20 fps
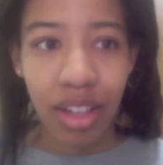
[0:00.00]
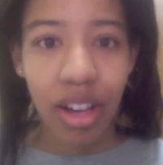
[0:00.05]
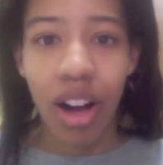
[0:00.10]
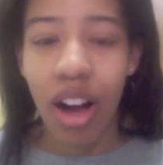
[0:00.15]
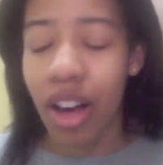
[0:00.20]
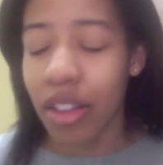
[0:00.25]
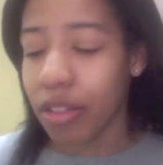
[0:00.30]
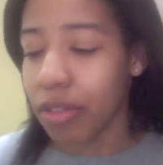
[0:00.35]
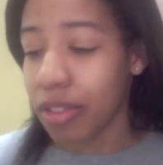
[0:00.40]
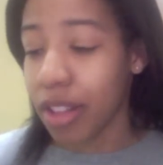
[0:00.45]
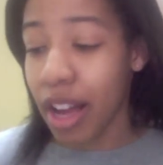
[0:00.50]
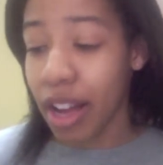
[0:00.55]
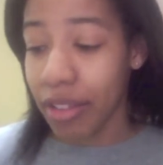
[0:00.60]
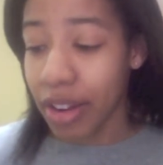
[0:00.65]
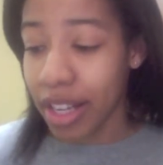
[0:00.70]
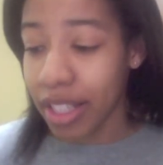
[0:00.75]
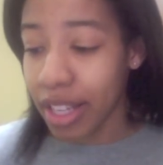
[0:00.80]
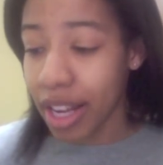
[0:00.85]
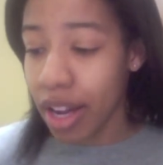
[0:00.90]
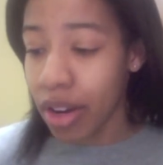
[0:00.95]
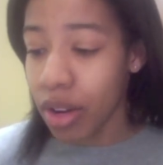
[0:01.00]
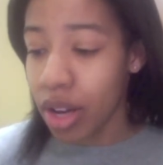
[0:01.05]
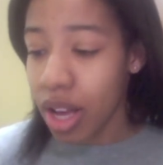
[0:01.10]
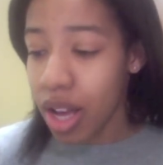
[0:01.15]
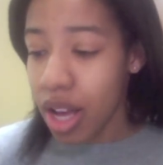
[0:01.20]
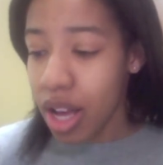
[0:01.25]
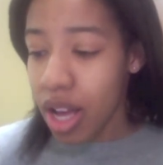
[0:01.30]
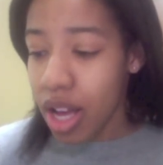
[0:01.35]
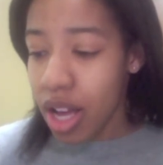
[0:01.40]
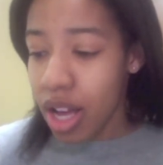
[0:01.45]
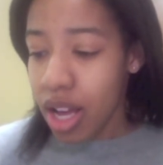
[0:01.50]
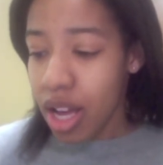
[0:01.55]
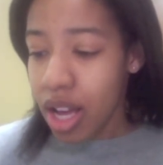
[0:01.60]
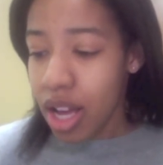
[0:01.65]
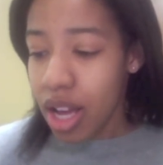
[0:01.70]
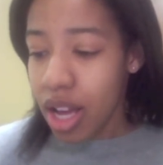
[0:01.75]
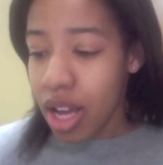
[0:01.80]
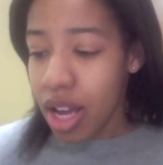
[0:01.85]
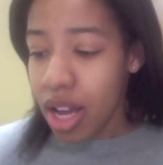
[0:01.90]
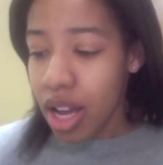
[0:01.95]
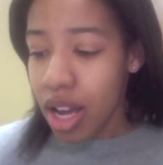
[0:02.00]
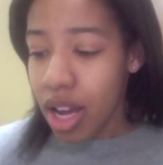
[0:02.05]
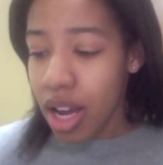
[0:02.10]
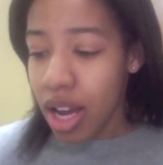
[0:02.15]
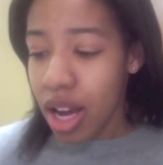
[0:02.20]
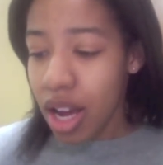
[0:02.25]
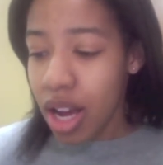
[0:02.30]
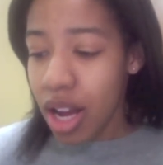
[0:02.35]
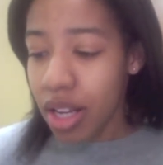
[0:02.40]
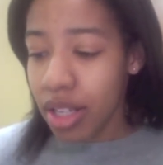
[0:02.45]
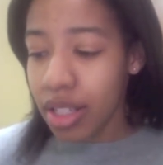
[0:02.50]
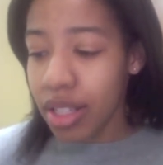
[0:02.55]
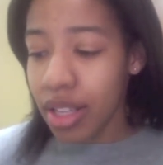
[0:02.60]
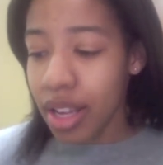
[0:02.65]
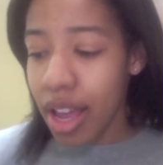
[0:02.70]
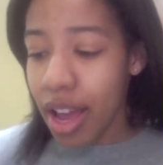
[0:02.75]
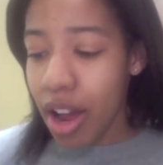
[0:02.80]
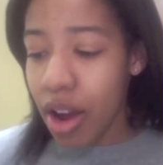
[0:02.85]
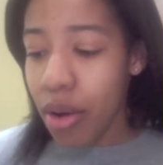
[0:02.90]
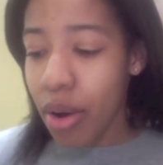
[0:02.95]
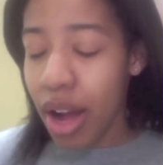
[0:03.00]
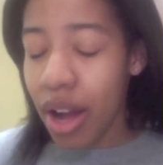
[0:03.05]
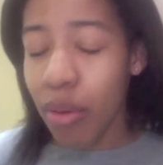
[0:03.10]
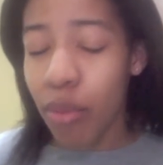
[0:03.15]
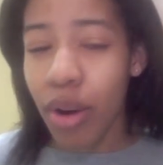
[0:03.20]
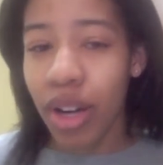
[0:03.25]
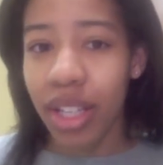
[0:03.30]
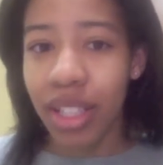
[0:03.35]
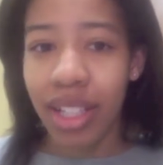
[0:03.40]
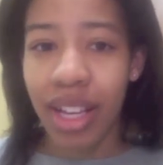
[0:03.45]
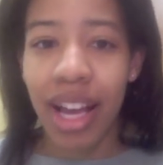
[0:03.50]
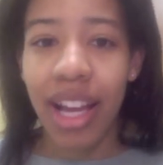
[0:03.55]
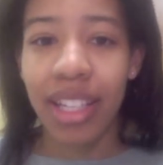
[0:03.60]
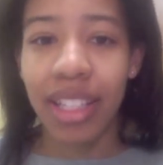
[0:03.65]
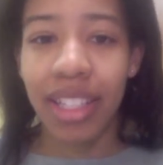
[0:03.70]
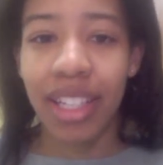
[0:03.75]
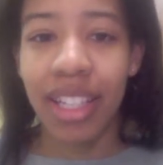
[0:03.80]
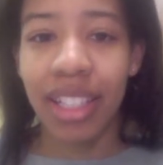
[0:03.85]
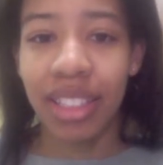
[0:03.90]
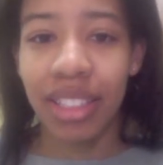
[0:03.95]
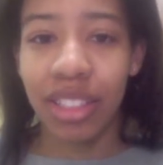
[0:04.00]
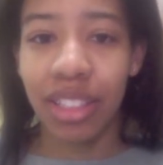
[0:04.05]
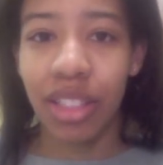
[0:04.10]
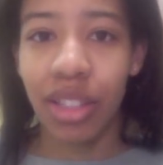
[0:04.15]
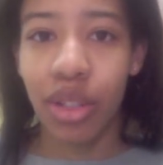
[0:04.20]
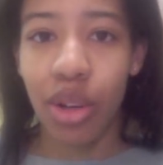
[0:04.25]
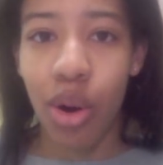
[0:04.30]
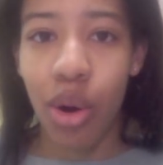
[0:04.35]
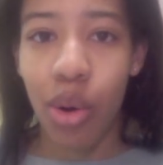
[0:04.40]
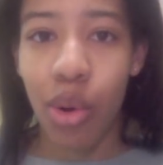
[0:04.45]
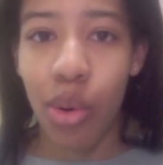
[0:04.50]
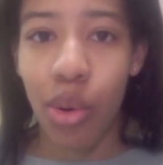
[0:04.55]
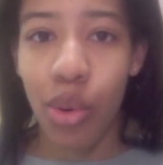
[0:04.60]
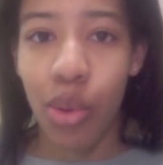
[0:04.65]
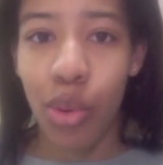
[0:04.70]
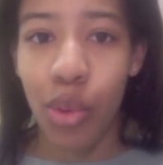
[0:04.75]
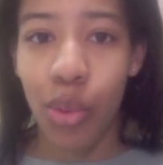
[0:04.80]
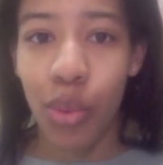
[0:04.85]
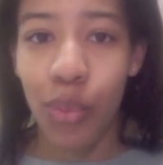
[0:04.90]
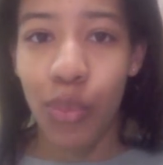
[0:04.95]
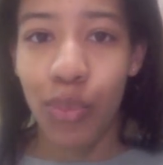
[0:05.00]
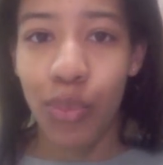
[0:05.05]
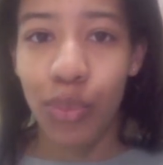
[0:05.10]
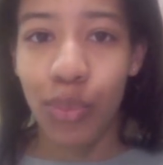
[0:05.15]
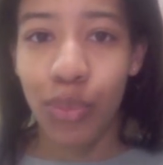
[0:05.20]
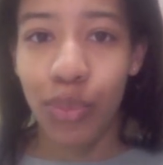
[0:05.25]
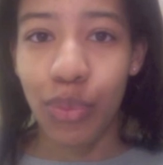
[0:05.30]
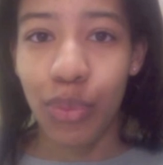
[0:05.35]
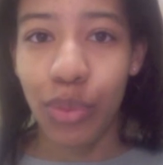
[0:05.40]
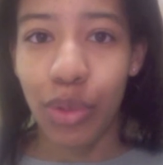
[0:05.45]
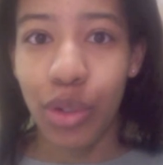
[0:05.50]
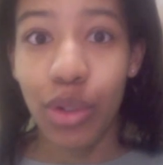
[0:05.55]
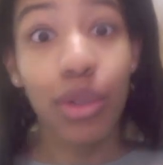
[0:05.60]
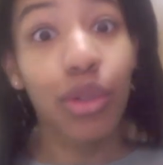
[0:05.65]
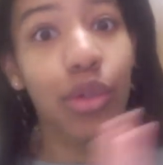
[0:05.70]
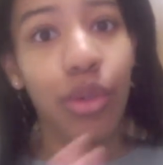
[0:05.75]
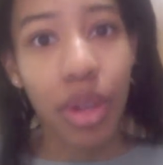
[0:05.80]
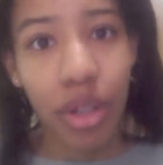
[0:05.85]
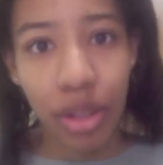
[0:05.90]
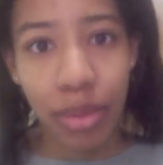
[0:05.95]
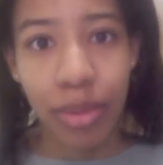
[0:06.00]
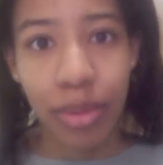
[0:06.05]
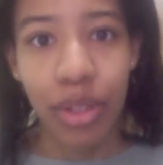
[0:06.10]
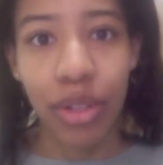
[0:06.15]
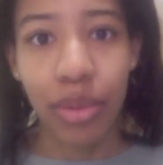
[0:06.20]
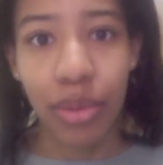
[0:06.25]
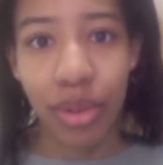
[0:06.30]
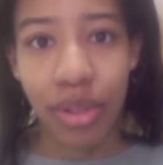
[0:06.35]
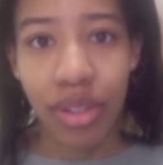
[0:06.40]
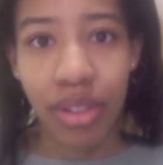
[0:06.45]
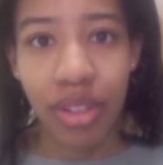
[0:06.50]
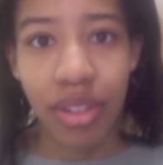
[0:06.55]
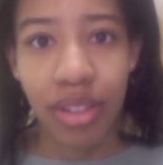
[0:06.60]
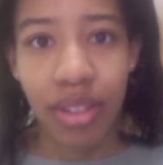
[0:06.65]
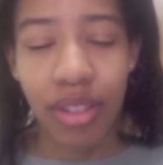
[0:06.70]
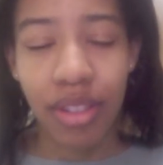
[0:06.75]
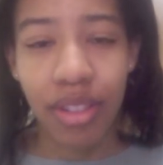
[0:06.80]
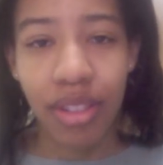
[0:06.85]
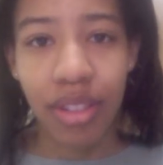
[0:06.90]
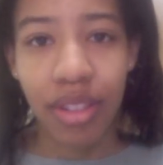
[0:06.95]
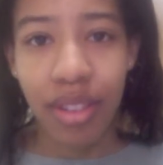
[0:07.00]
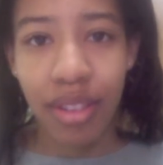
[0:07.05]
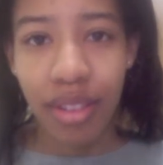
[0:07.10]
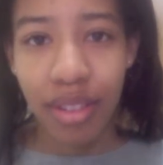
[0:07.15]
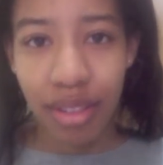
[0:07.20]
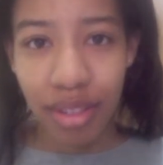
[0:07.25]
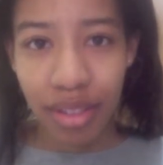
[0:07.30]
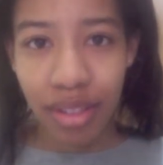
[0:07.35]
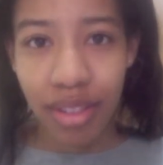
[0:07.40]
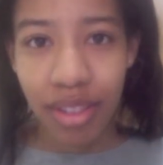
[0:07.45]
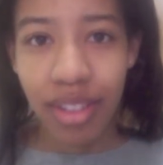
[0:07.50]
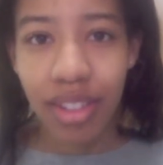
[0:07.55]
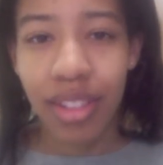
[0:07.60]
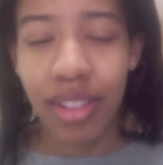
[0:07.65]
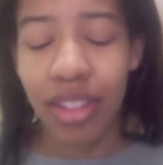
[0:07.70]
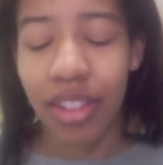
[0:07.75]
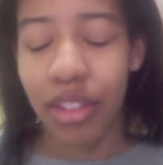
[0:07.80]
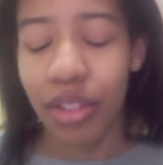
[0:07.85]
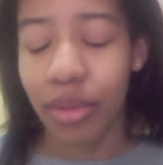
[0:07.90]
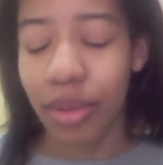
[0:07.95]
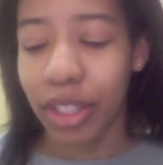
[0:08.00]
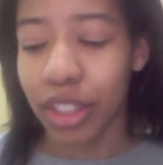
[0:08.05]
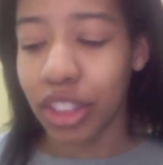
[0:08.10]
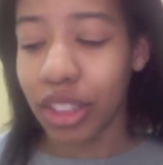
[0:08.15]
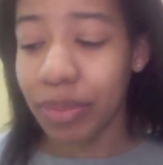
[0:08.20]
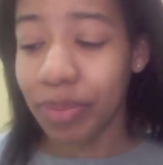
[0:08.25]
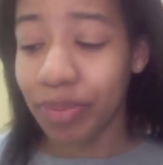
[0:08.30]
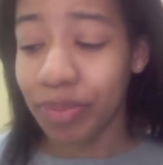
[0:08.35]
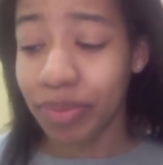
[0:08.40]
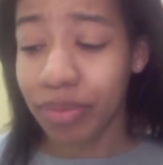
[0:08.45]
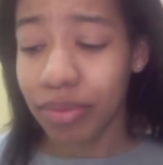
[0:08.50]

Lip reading: on the fly right now. Now I want to kind of get into the whole drug abuse situation.